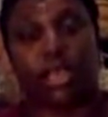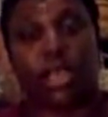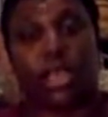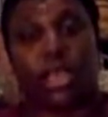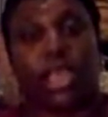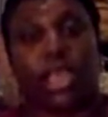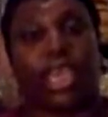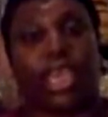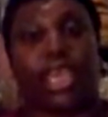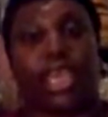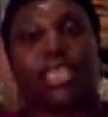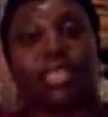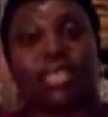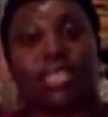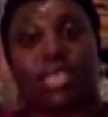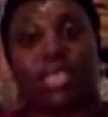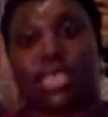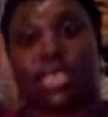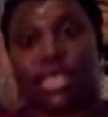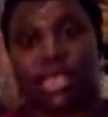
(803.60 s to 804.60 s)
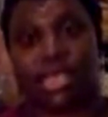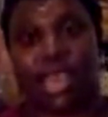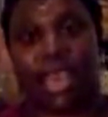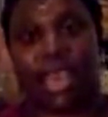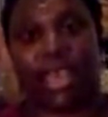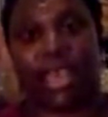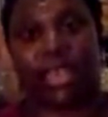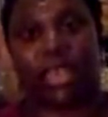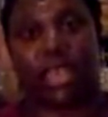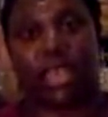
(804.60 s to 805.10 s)
he sees
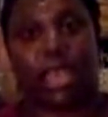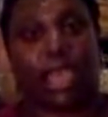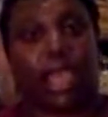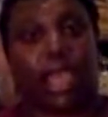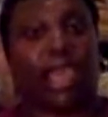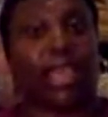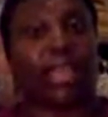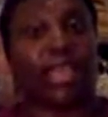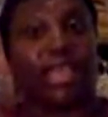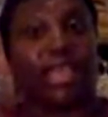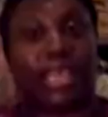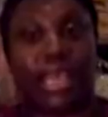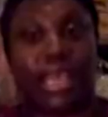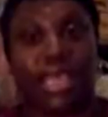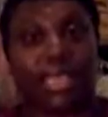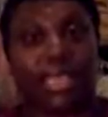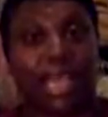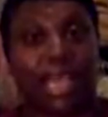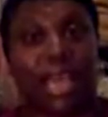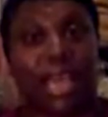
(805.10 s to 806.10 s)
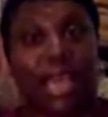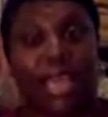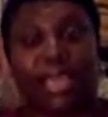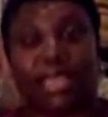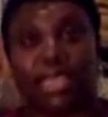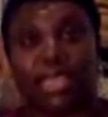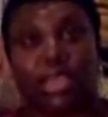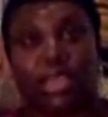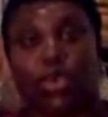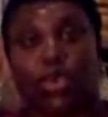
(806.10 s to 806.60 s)
that. And in his eyes,
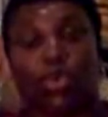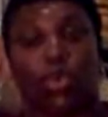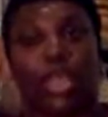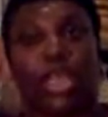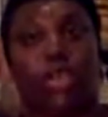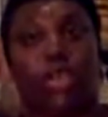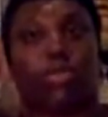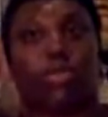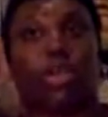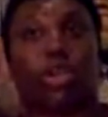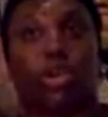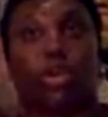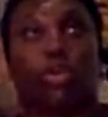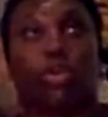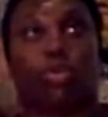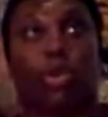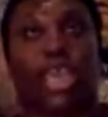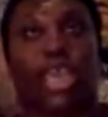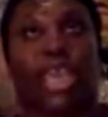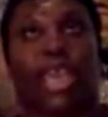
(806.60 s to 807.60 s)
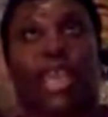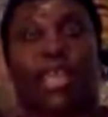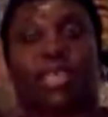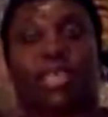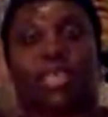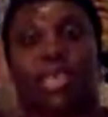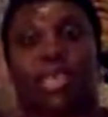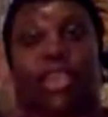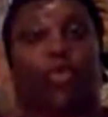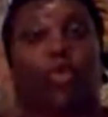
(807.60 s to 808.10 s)
we don't know, we can't
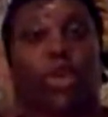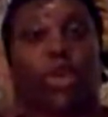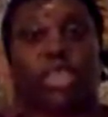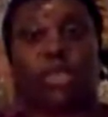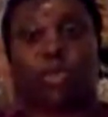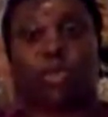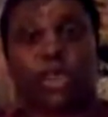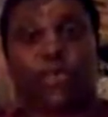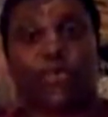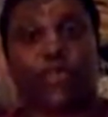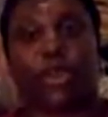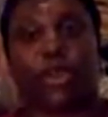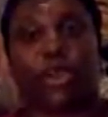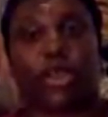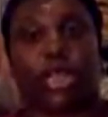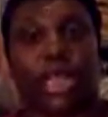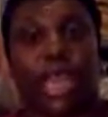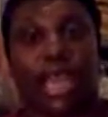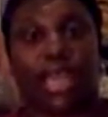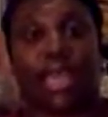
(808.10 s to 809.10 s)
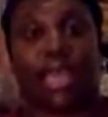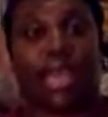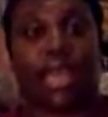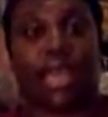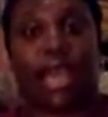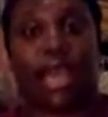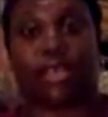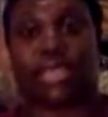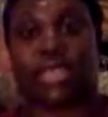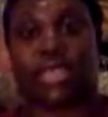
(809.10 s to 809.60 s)
say what's perfect or not
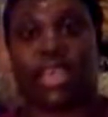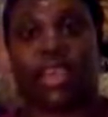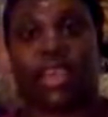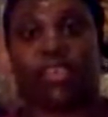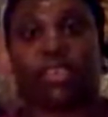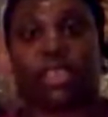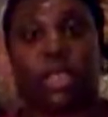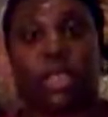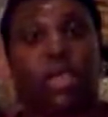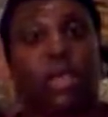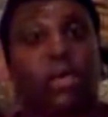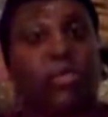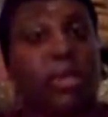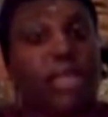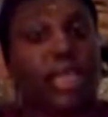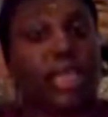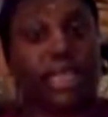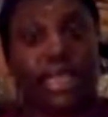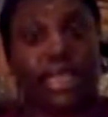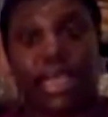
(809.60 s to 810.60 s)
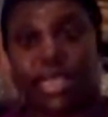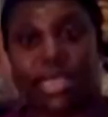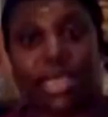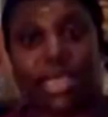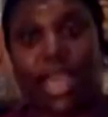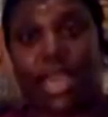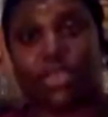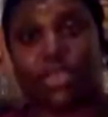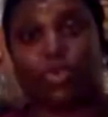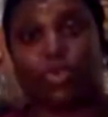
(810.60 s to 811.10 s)
ourselves, but in his
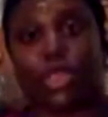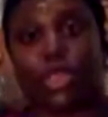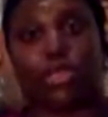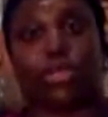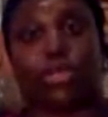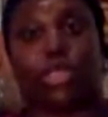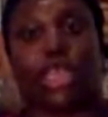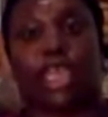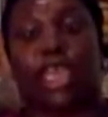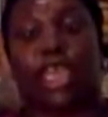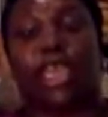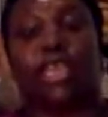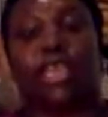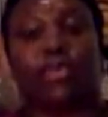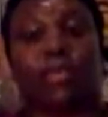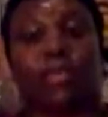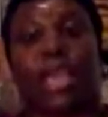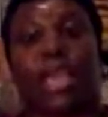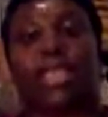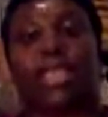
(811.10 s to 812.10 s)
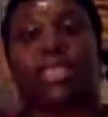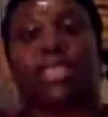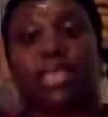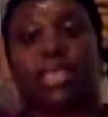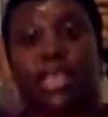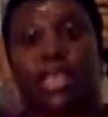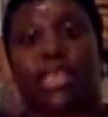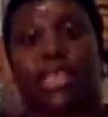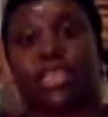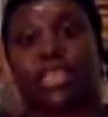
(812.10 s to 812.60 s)
eyes, he might see
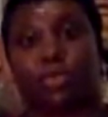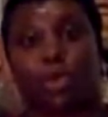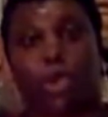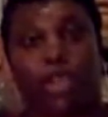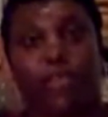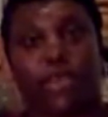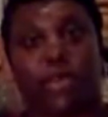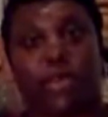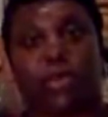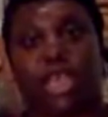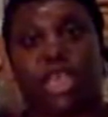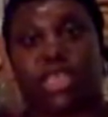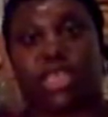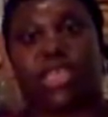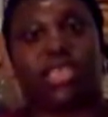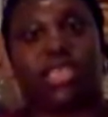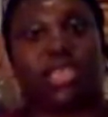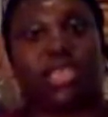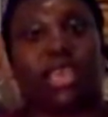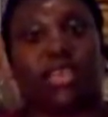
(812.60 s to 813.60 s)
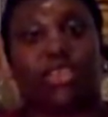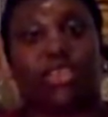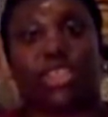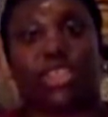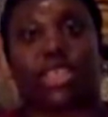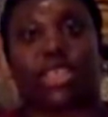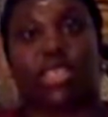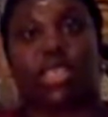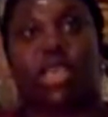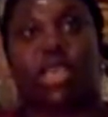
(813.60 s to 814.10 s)
it as perfect because he tells
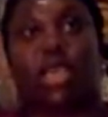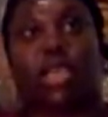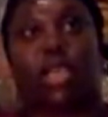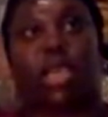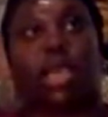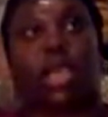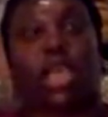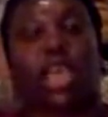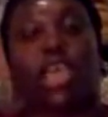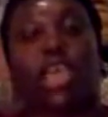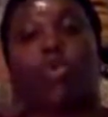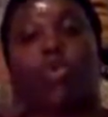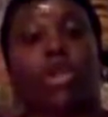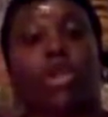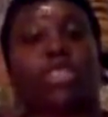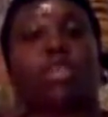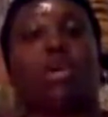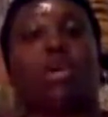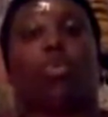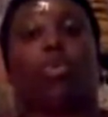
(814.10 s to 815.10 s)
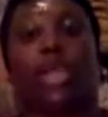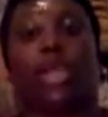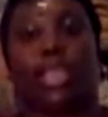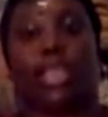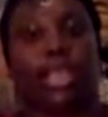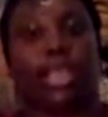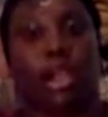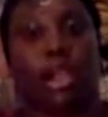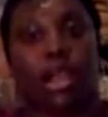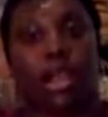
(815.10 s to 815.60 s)
us he wants a
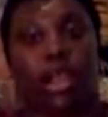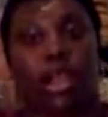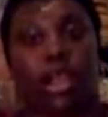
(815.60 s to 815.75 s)
willing heart.